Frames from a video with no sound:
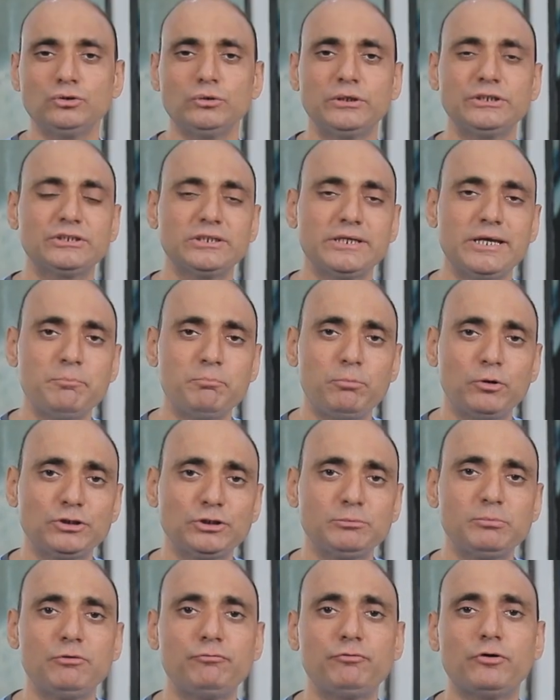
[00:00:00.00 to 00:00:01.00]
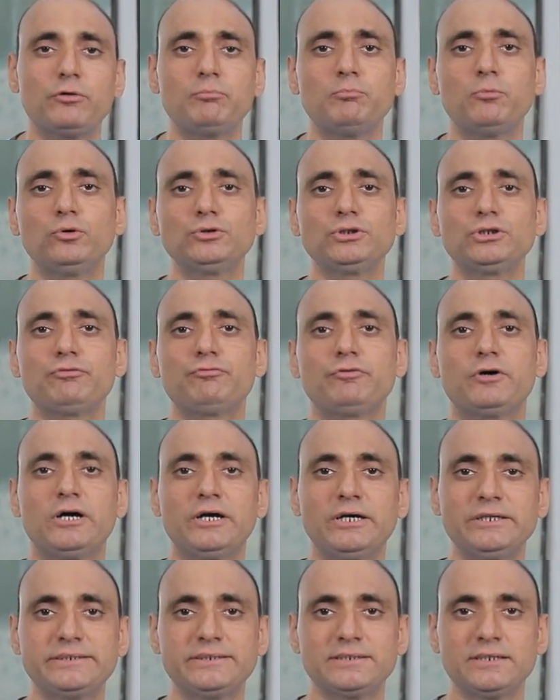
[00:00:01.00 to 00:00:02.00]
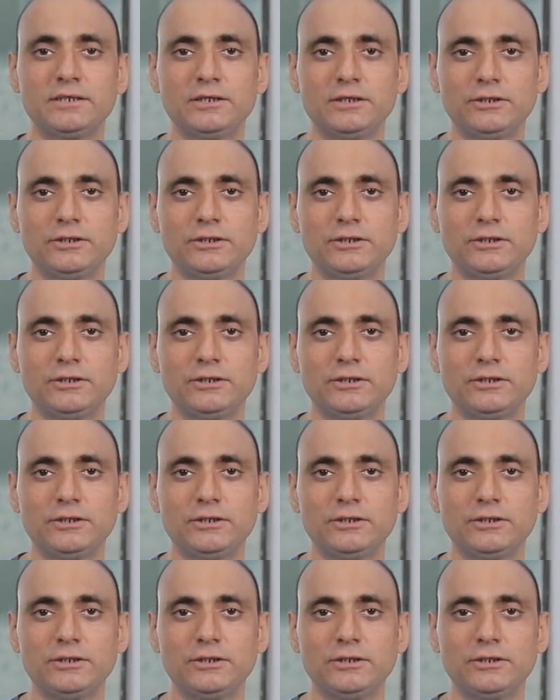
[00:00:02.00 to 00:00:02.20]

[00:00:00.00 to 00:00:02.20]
So it's impossible for most of us